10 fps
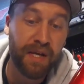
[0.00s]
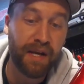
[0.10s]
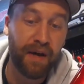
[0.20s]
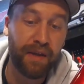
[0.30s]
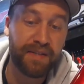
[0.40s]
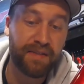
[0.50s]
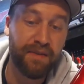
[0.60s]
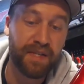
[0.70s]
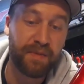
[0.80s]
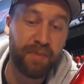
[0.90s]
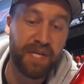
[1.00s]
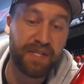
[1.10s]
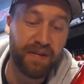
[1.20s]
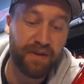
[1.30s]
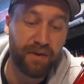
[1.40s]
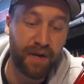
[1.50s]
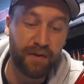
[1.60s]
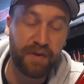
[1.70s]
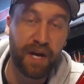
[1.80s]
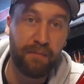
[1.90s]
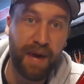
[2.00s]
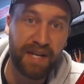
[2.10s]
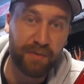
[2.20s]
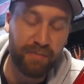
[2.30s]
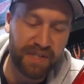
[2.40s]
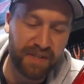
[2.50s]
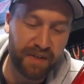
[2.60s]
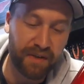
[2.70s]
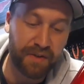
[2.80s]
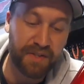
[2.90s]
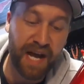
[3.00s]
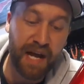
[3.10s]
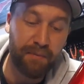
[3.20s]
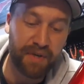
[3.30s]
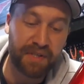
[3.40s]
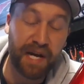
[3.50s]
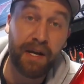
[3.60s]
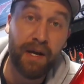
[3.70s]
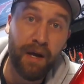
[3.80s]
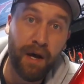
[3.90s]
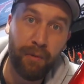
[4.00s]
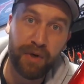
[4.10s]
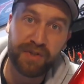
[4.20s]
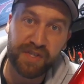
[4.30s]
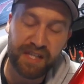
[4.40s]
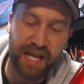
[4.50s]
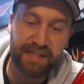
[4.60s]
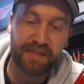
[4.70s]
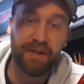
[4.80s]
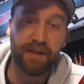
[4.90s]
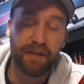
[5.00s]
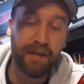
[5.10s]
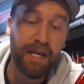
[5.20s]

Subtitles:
Now that's this piece here, and you've got a matching piece on the other side, but it's got a bunch of slots cut in it.